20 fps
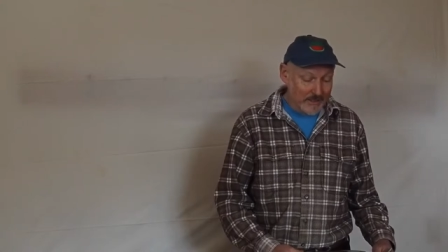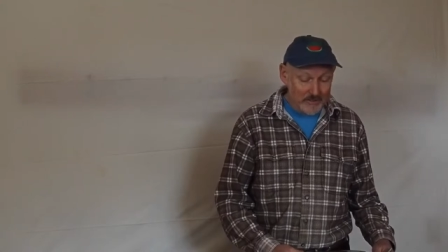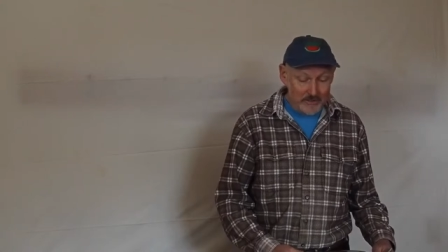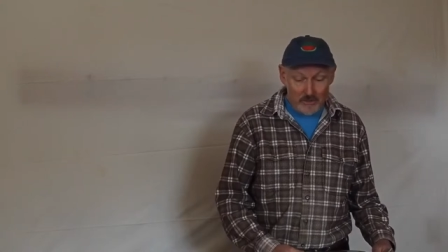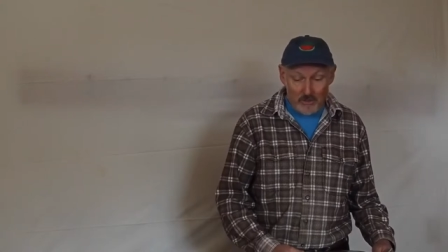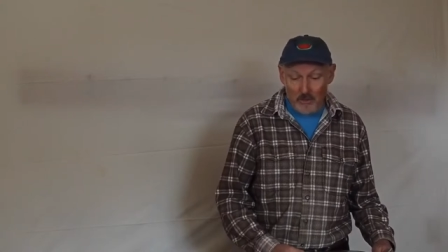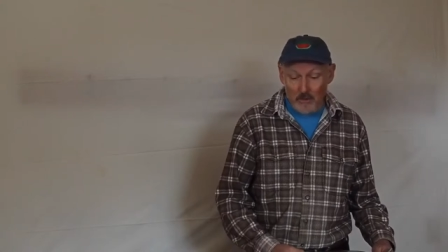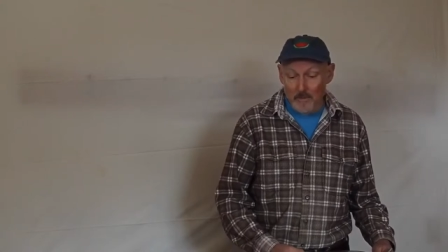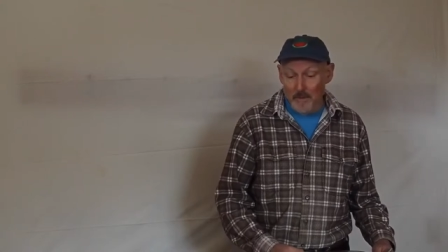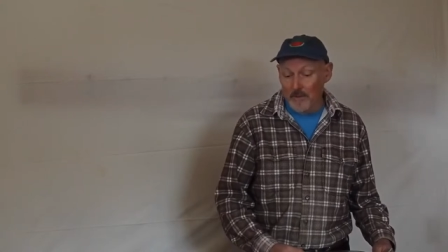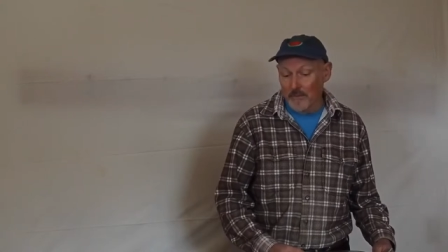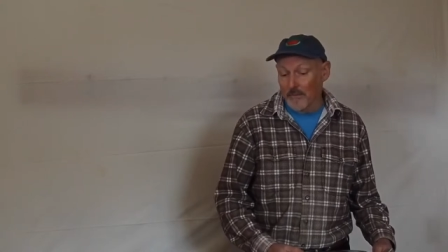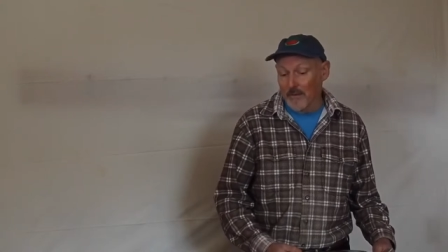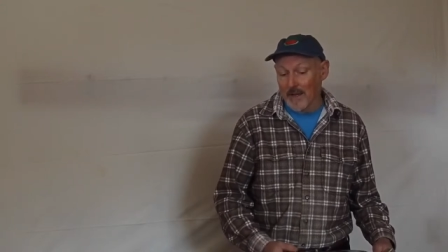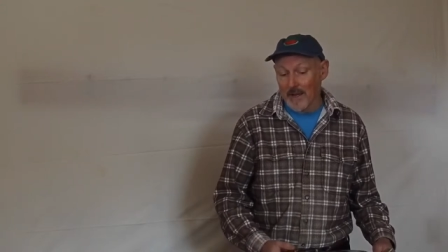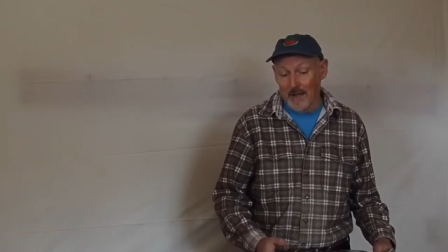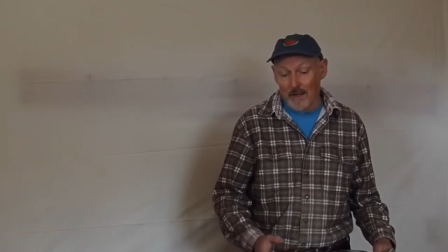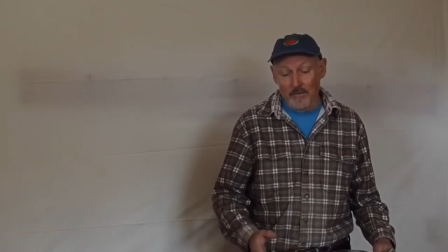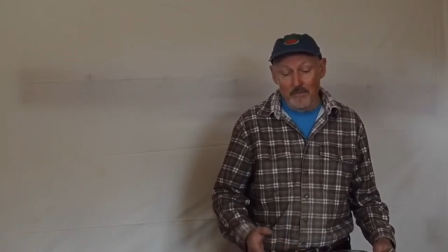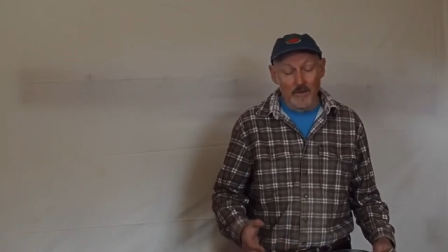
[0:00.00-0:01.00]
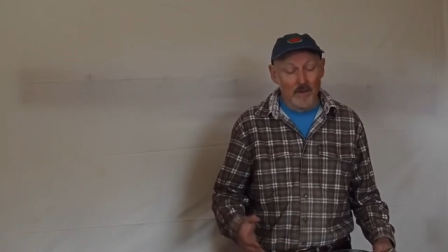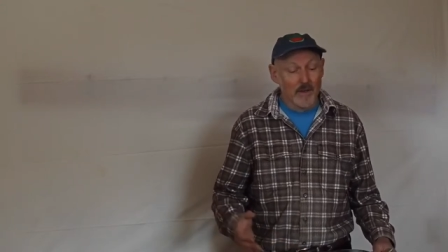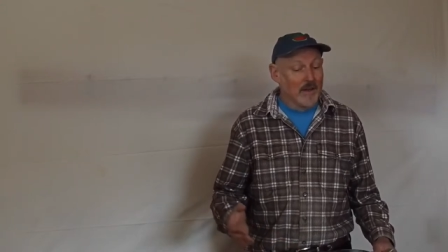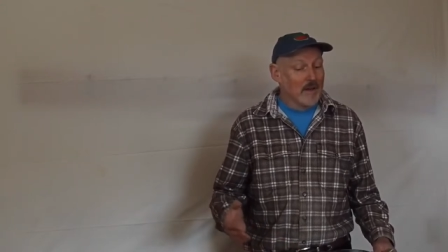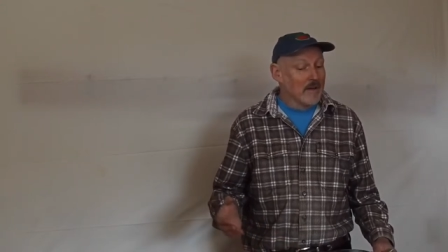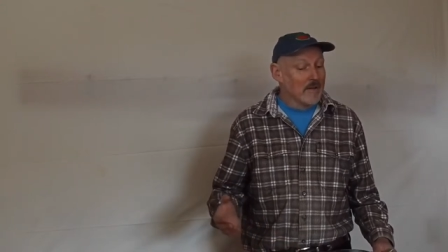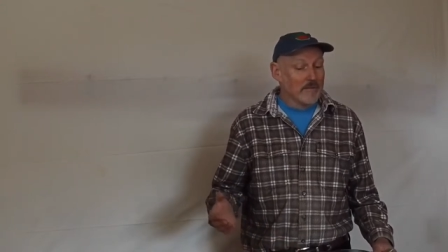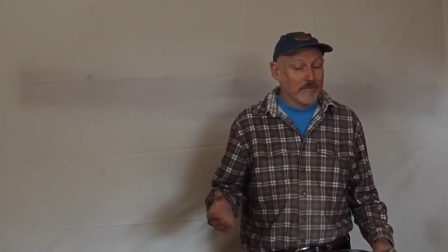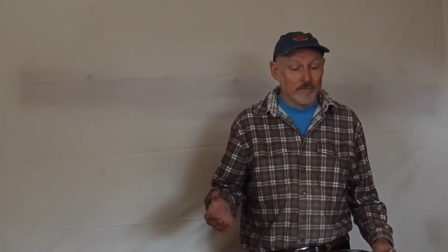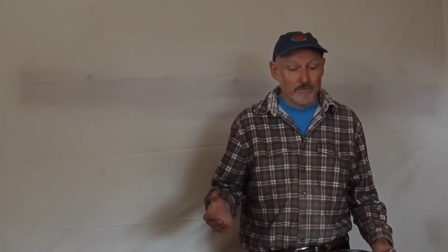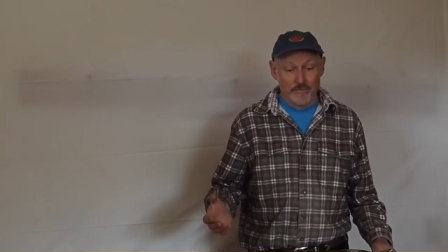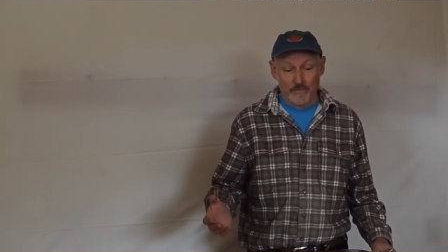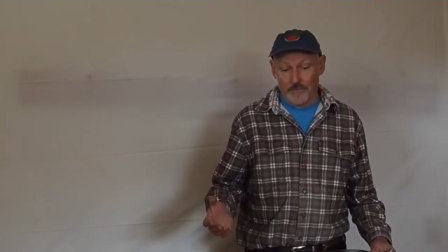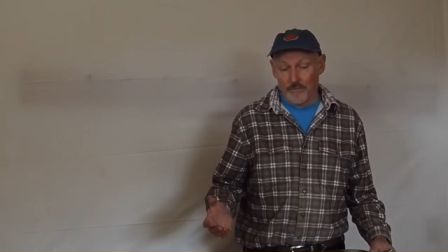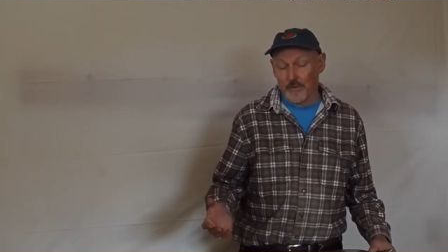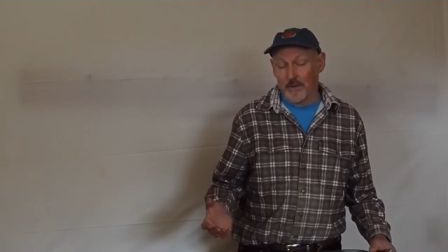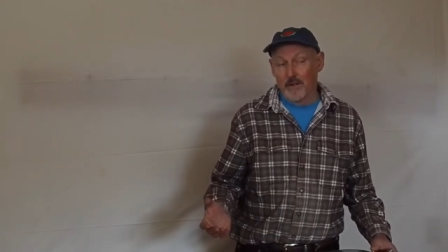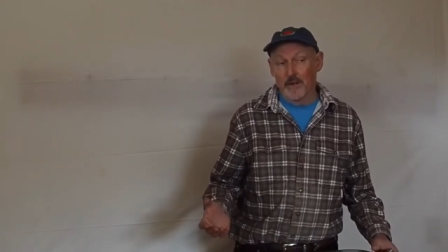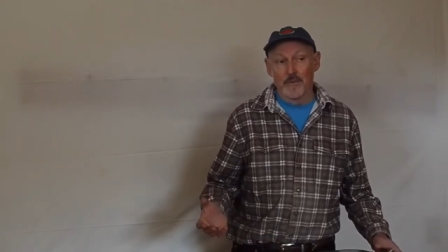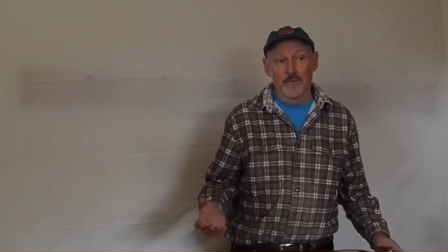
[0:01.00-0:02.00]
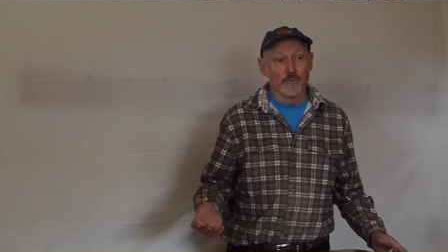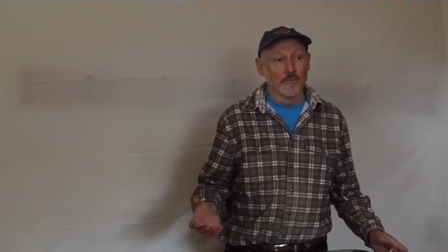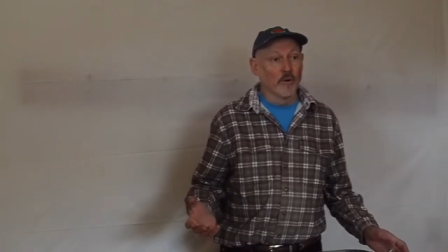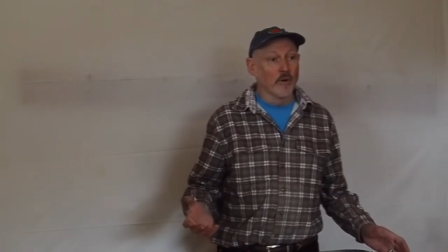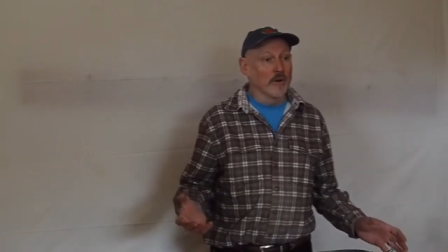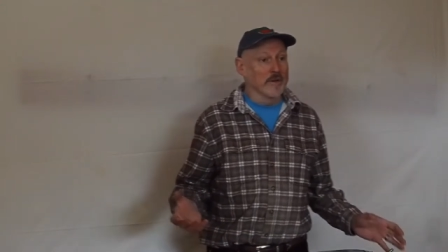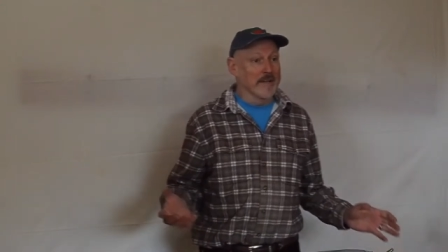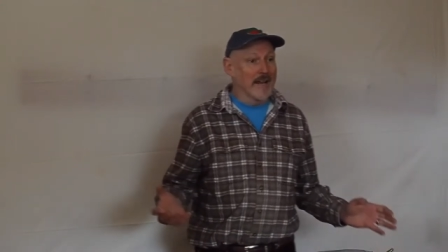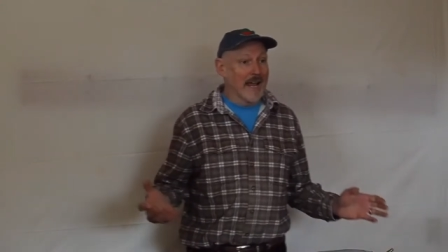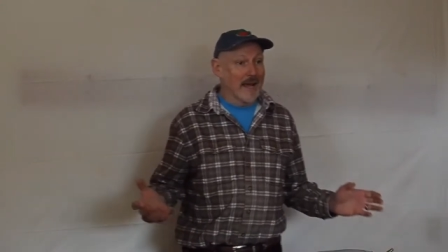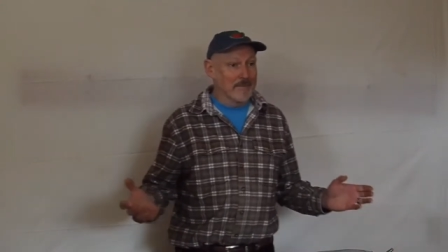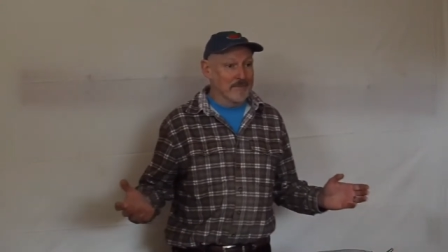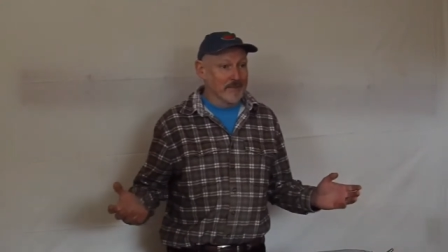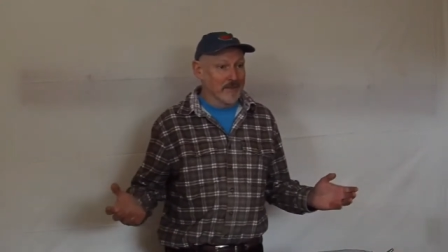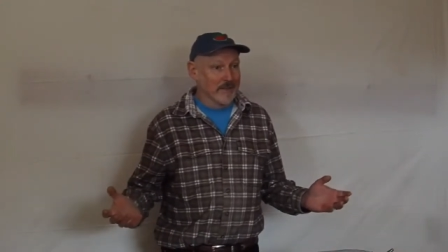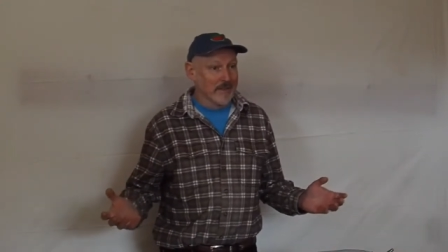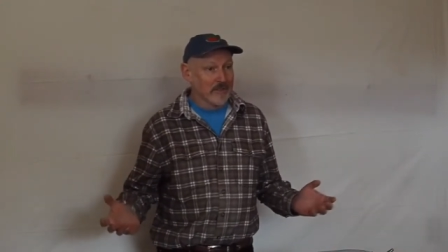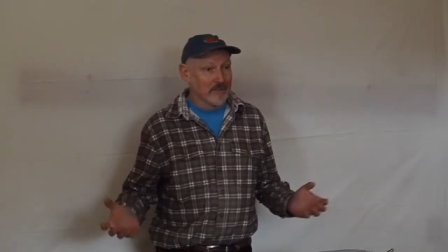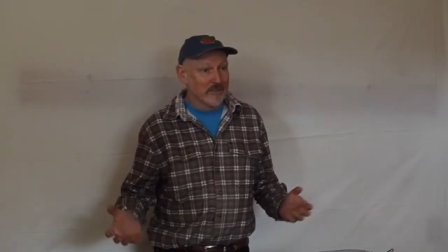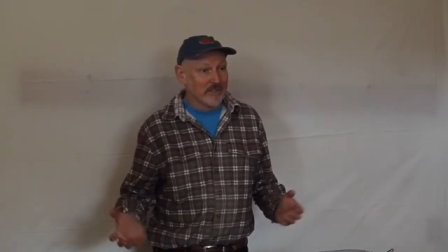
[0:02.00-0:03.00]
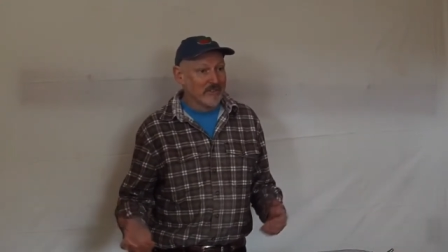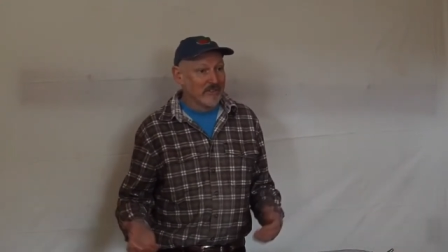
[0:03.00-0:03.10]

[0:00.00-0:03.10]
So if we have three or four taps on a tree,